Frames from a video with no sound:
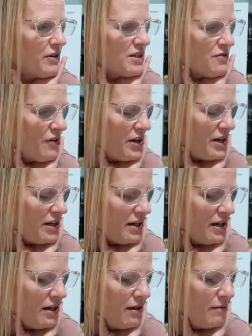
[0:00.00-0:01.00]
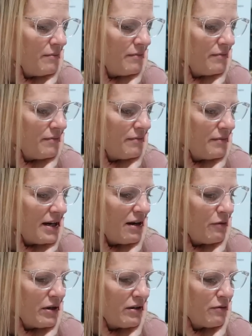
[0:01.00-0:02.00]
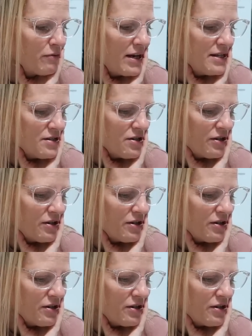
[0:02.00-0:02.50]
It's funny um, how we raised